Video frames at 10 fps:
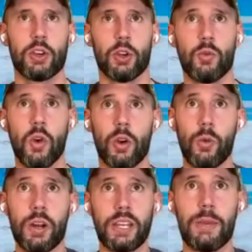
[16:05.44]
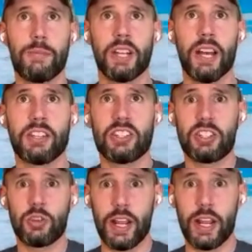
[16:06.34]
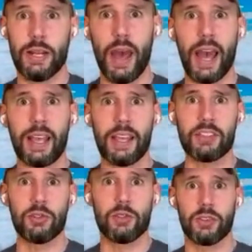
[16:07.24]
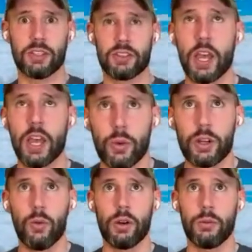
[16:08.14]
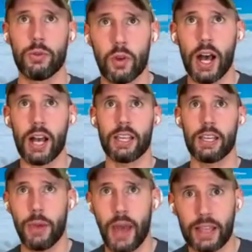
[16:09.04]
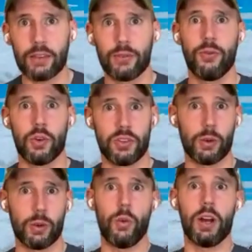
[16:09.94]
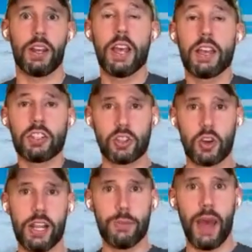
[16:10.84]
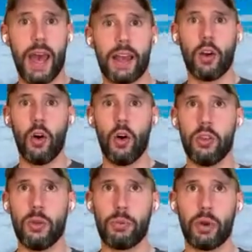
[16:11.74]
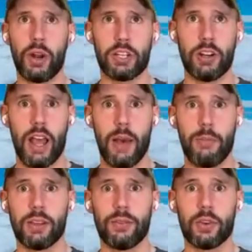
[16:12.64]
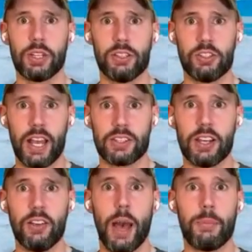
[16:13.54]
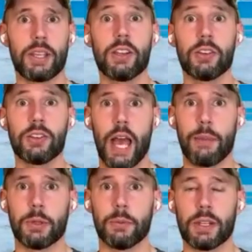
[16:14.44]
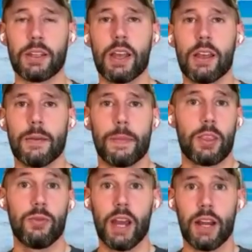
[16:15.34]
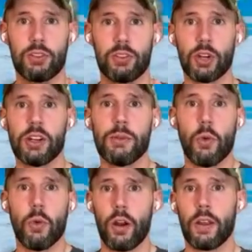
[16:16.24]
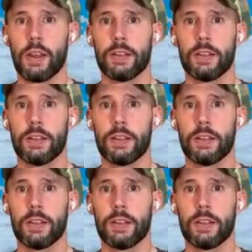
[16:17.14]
Good work. We want to keep a nice straight back as you do these. We don't want to be rocking back and forth here. We want straight back, all the pressure happening for each exhale happening here in the abdomen. You've got 30 more.